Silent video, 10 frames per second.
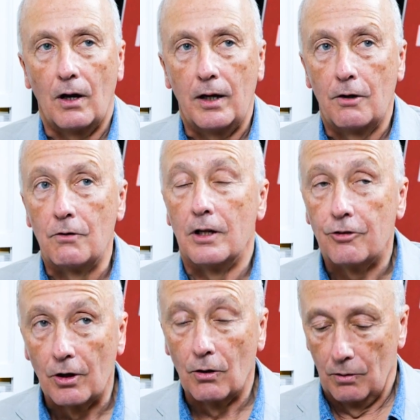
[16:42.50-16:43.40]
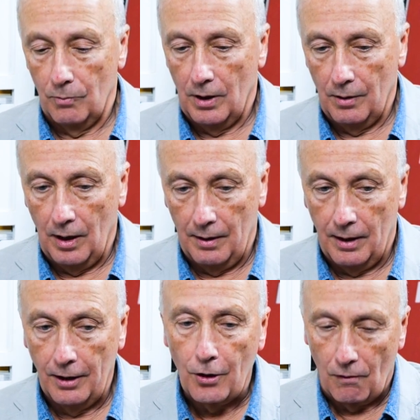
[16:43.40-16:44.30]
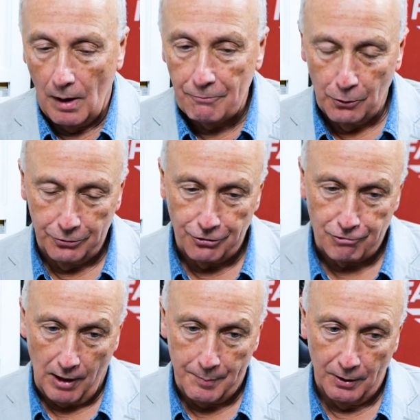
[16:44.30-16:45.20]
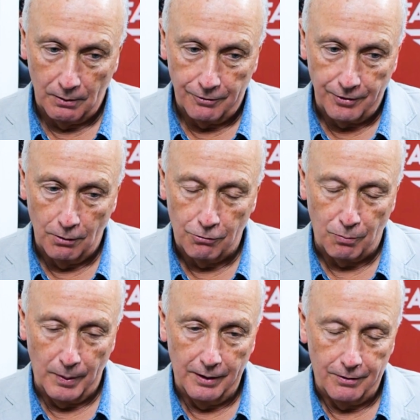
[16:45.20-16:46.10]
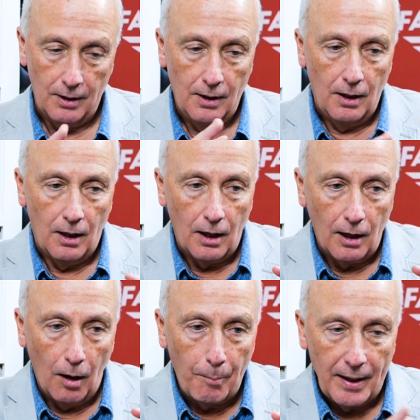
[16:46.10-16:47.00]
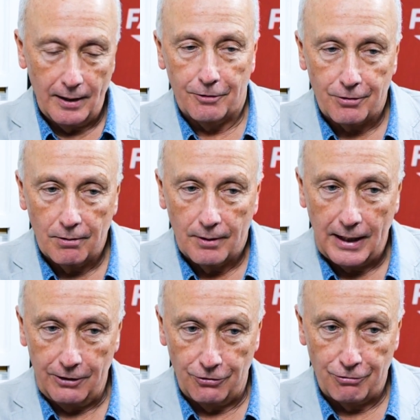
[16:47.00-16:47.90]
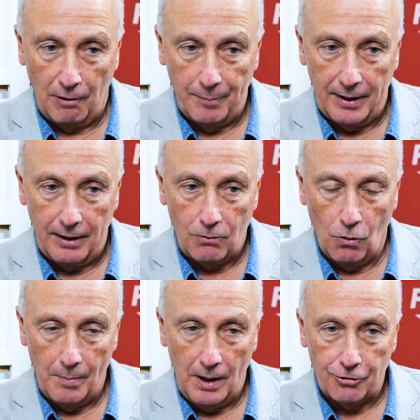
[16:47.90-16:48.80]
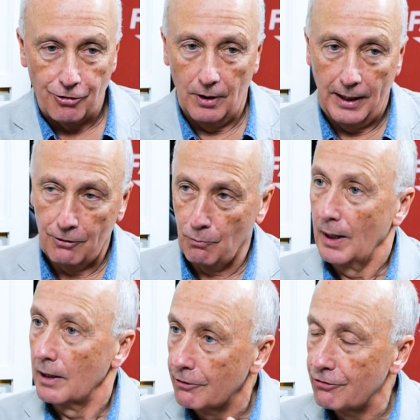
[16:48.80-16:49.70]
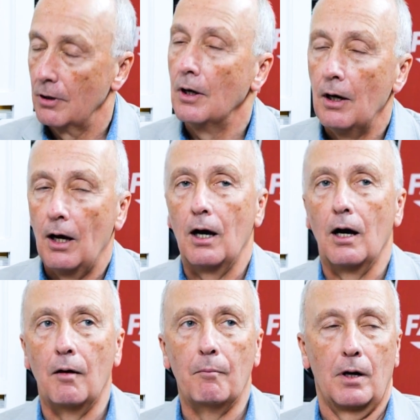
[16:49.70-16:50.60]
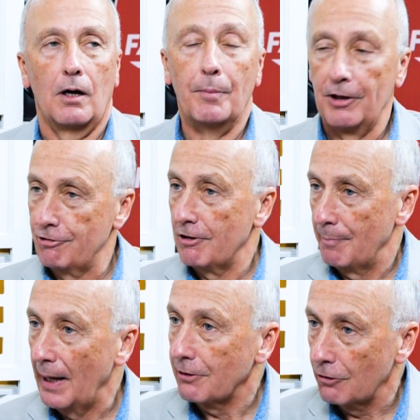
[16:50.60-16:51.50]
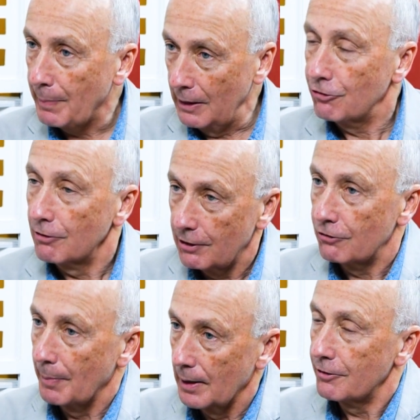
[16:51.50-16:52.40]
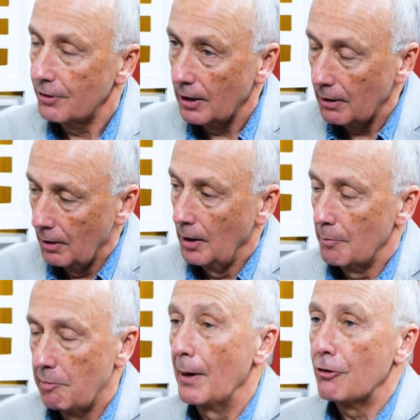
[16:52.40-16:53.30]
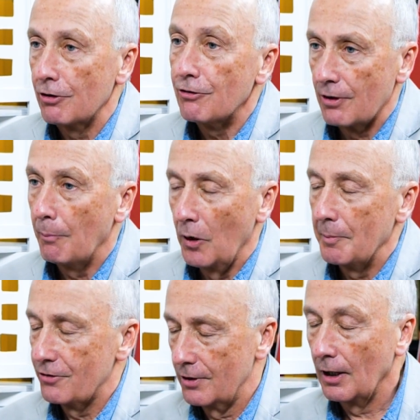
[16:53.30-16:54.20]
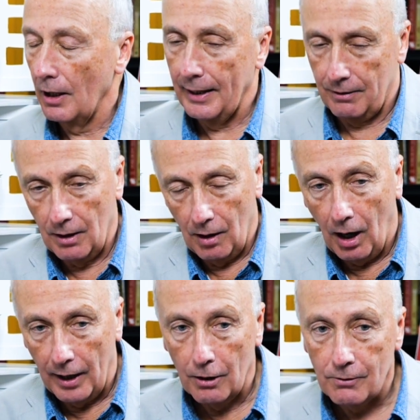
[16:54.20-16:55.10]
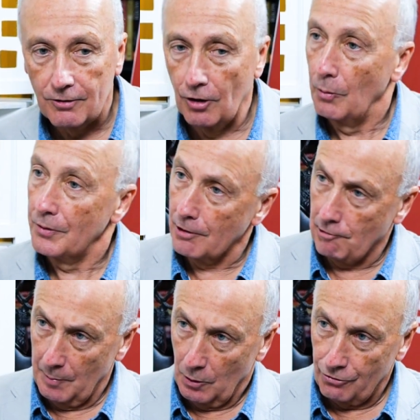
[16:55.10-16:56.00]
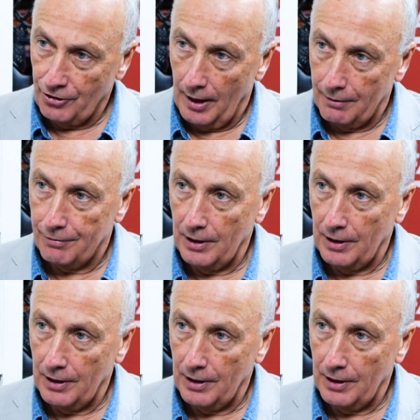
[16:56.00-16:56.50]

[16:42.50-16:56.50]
only deal, I know your Armed Forces Tribunal deals with appellate cases from the court-martial, as well as administrative matters, pension, disability, promotions, appointments and the like. I only deal with the criminal side of